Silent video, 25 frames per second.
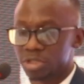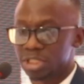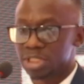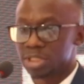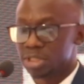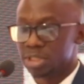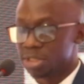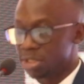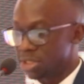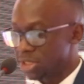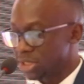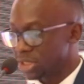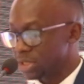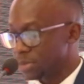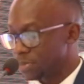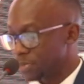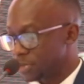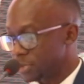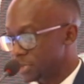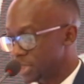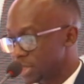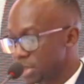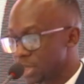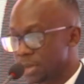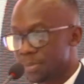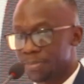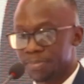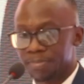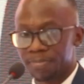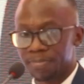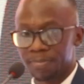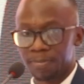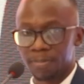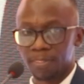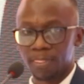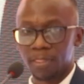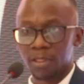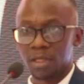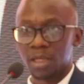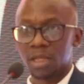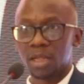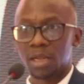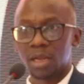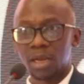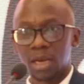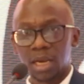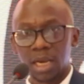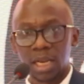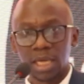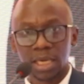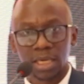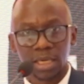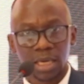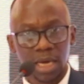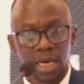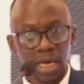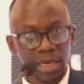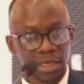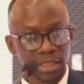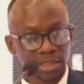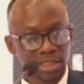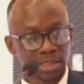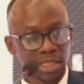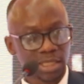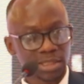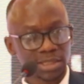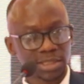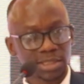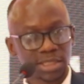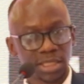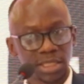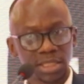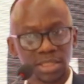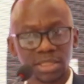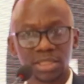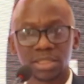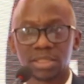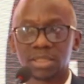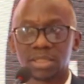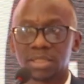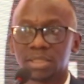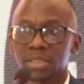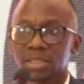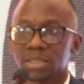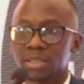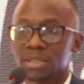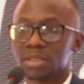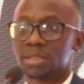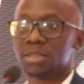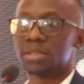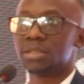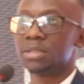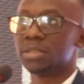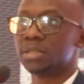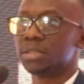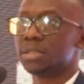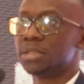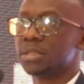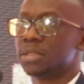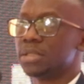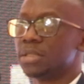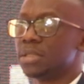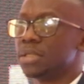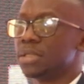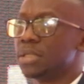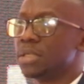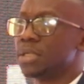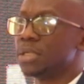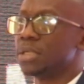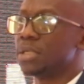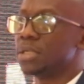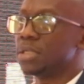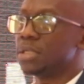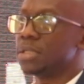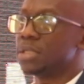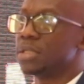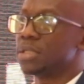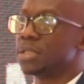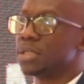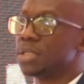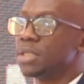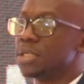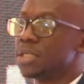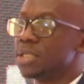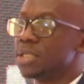is to create a standard that specifically deals with entities